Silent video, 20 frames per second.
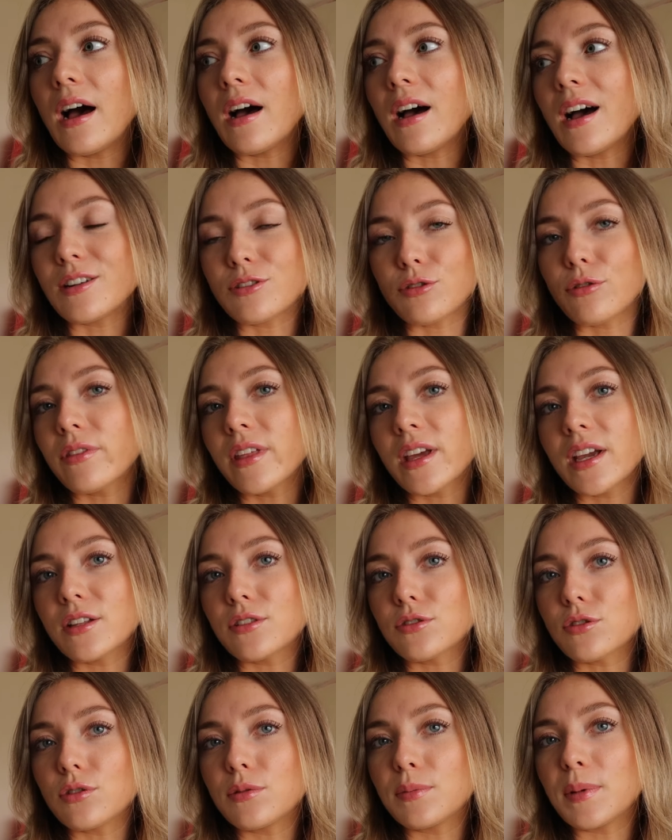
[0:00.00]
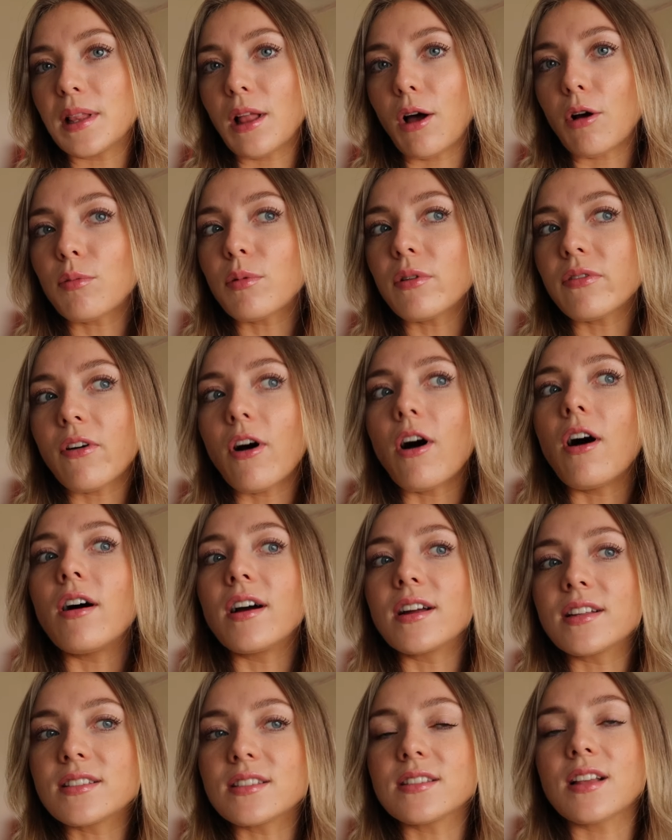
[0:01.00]
I don't think it's going to be long before
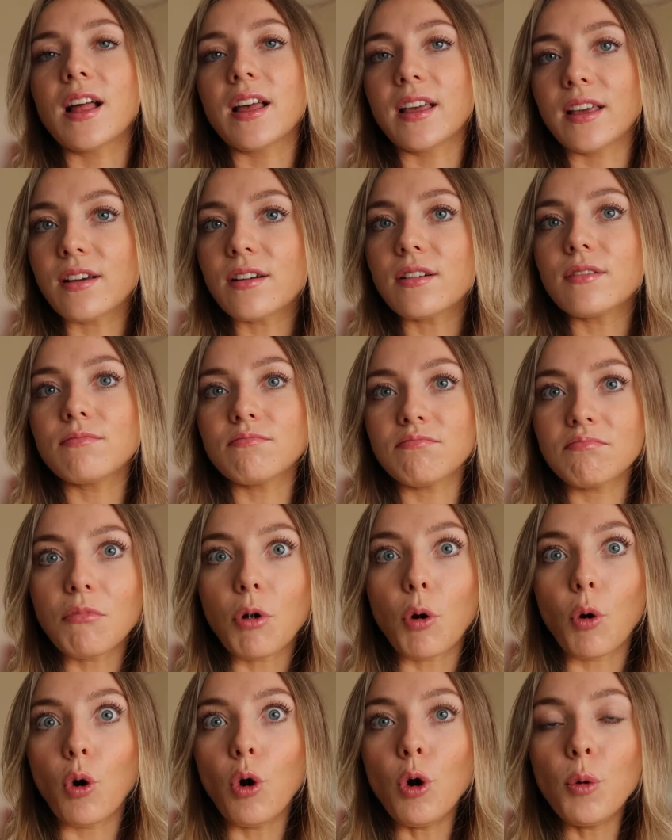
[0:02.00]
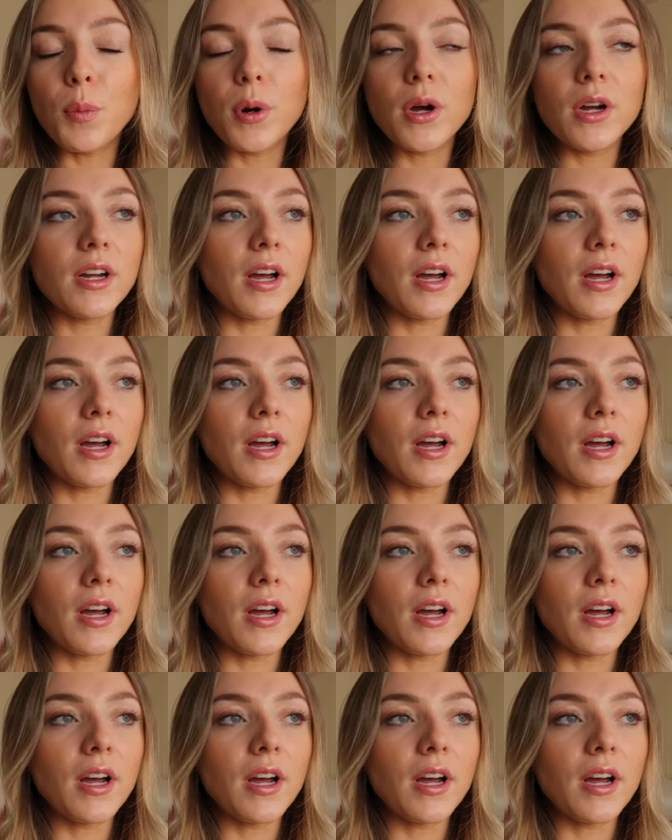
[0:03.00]
it's like up.